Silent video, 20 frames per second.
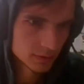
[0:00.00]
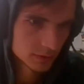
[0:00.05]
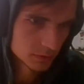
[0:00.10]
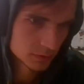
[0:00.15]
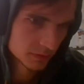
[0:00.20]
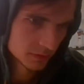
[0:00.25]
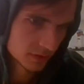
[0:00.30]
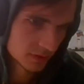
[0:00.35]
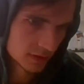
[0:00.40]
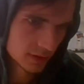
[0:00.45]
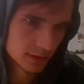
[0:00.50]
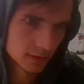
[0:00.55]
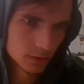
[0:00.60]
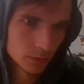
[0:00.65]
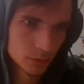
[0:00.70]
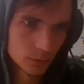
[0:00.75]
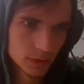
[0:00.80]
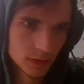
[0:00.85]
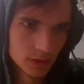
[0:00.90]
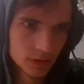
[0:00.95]
It was like a
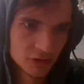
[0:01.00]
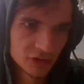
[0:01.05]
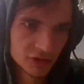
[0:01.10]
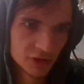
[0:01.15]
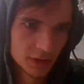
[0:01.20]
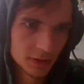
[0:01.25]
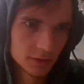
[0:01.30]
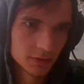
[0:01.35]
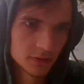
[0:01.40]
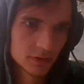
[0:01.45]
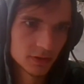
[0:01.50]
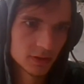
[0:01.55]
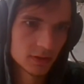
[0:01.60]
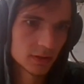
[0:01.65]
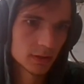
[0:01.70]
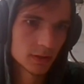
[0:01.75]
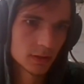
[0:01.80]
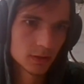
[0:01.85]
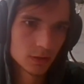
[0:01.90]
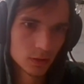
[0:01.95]
really
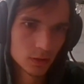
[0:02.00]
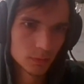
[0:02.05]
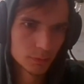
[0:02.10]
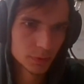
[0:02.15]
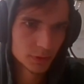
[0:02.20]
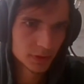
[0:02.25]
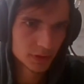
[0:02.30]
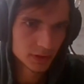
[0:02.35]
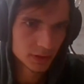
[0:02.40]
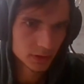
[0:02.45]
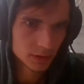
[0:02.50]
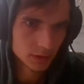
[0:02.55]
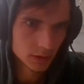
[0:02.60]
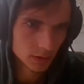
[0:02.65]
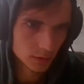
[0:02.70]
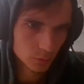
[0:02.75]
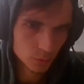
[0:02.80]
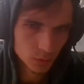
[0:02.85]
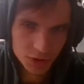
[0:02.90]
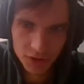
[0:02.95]
cyclic company,
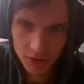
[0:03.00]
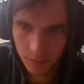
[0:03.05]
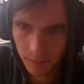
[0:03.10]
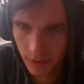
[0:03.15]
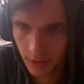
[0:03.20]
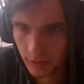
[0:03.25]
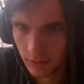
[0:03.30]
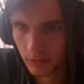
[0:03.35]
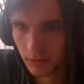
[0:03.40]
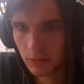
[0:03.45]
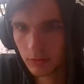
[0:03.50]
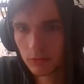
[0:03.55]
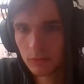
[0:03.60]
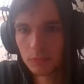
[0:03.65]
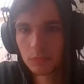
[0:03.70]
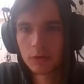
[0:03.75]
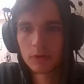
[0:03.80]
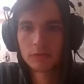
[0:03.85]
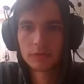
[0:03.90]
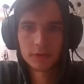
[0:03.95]
and which I made a good
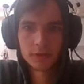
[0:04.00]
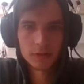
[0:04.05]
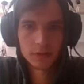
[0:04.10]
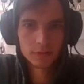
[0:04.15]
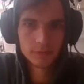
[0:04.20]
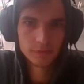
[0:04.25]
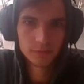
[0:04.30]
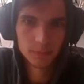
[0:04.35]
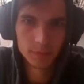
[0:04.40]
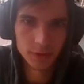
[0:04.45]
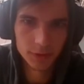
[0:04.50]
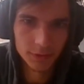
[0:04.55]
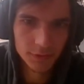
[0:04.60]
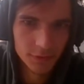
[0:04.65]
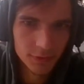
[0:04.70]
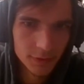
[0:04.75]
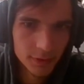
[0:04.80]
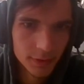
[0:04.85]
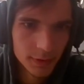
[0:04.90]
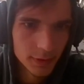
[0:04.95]
profit of, but
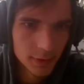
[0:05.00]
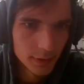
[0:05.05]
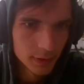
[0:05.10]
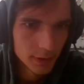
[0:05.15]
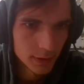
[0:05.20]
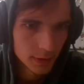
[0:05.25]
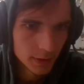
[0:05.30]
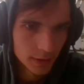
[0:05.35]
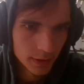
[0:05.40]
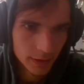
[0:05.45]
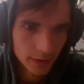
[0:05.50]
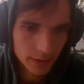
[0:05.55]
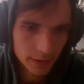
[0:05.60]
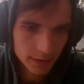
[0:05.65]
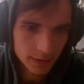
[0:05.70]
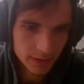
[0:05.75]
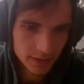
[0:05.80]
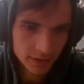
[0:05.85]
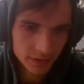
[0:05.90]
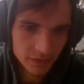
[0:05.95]
I
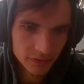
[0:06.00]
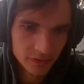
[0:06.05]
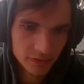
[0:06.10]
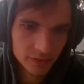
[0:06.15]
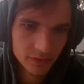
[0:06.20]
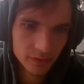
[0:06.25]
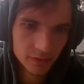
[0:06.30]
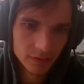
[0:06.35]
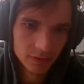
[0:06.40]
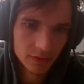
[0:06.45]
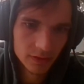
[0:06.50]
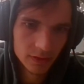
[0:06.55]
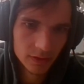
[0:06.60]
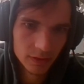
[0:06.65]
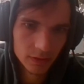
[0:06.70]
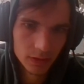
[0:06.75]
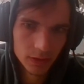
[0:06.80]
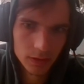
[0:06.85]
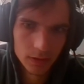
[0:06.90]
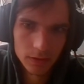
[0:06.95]
guess
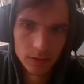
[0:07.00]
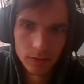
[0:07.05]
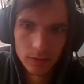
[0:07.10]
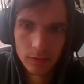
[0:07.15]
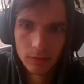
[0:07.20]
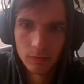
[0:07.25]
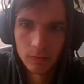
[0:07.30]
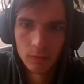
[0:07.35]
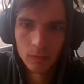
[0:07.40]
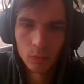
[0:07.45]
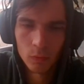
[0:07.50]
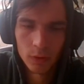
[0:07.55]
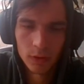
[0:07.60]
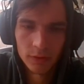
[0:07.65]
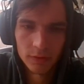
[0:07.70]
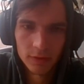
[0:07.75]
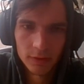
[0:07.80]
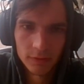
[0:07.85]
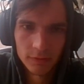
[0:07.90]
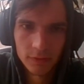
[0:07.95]
they
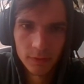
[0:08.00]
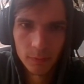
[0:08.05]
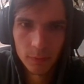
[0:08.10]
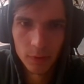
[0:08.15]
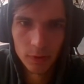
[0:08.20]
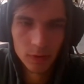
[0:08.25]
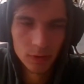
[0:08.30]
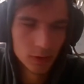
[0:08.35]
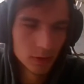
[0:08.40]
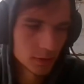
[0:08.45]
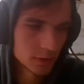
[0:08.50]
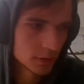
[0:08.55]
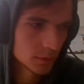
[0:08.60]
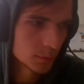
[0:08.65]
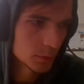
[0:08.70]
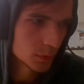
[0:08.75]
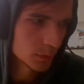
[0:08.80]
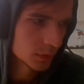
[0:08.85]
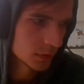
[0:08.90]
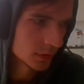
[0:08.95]
went off the
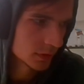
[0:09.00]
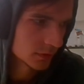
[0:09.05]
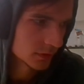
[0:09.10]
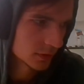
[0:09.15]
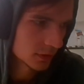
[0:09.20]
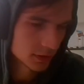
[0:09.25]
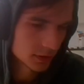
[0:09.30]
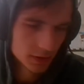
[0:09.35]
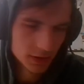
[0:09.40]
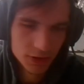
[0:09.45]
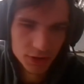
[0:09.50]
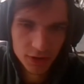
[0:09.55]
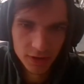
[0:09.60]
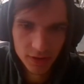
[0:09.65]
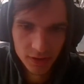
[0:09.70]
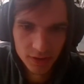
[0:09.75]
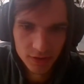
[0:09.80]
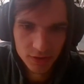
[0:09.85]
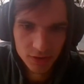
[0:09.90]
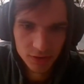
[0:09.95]
public stock
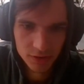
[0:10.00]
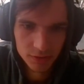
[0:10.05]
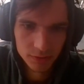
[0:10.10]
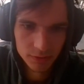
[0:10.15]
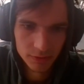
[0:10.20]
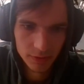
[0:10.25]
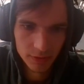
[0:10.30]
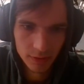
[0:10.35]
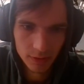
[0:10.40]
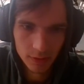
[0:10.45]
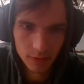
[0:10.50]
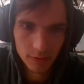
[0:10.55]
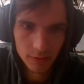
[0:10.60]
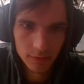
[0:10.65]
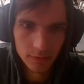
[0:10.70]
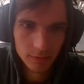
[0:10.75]
exchange, so they're not